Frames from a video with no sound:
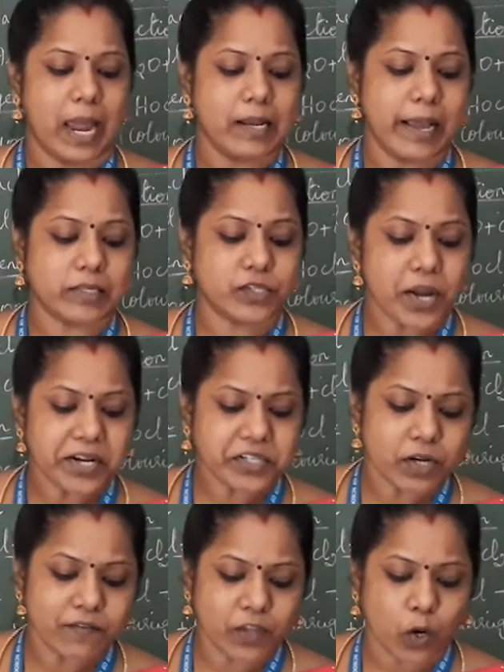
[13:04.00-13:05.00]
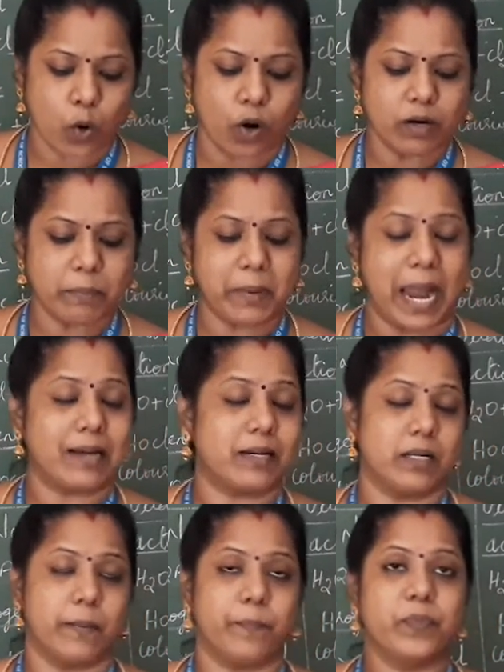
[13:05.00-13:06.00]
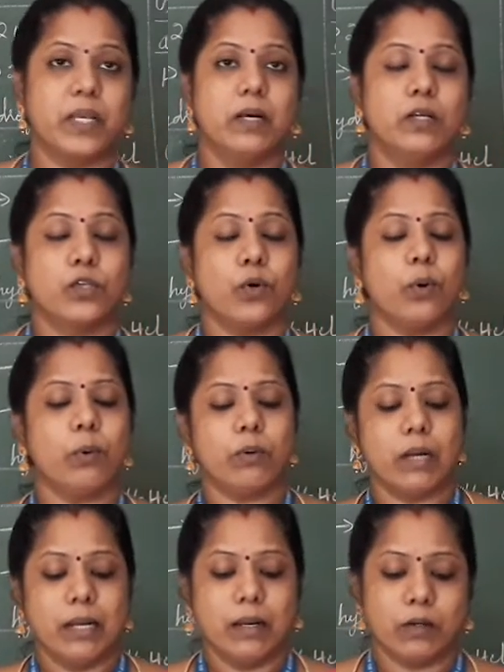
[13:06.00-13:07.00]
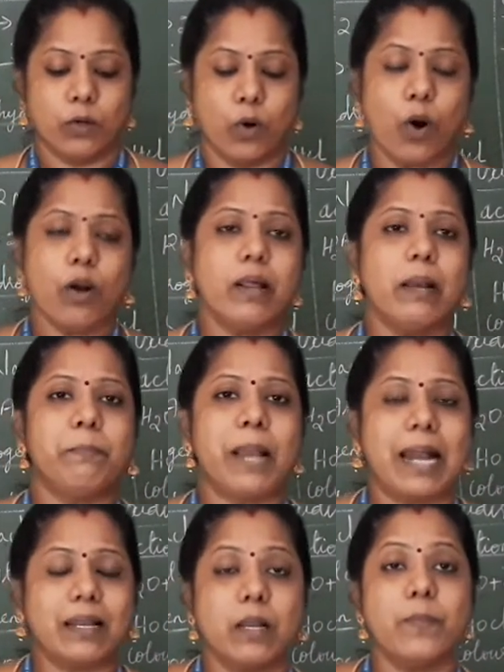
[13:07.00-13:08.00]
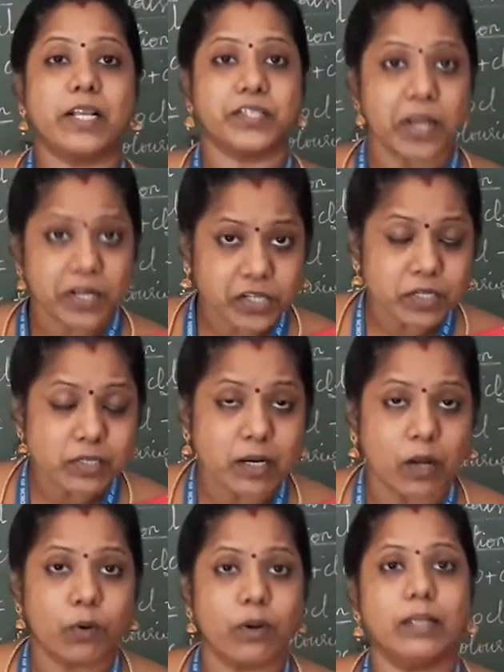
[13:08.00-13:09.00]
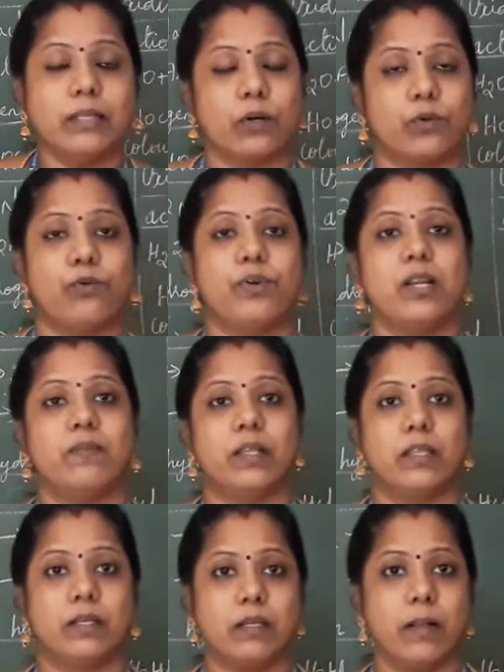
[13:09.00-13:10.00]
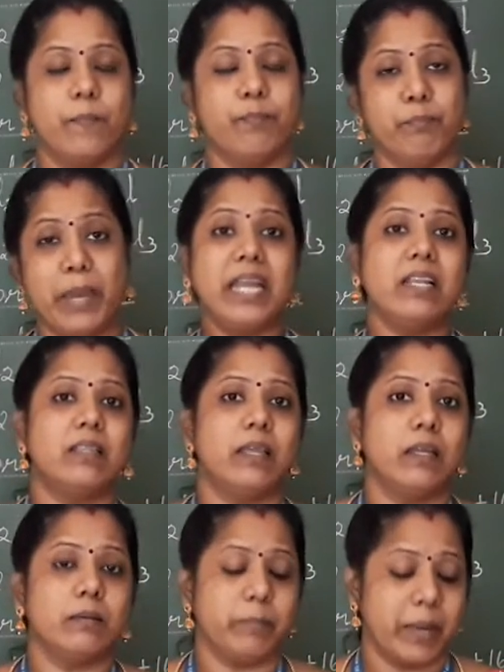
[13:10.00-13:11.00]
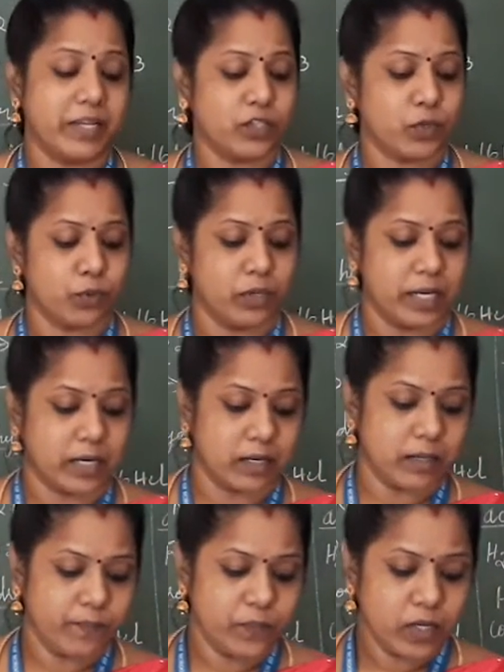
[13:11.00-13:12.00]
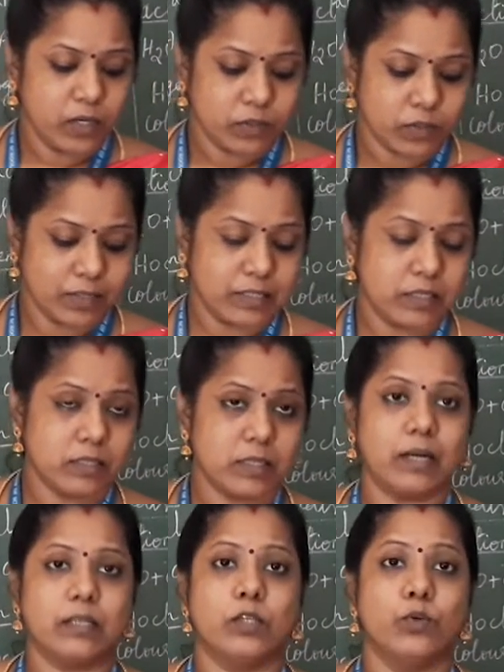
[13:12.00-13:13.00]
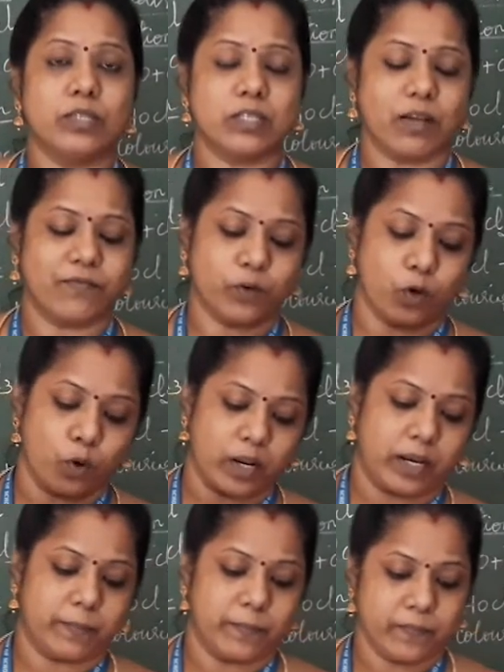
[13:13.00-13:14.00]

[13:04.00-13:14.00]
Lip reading: and extraction of the gold platinum. So gold and platinum extractions la kuda in the chlorine vandu main thing major role irukku. So this is that use of chlorine.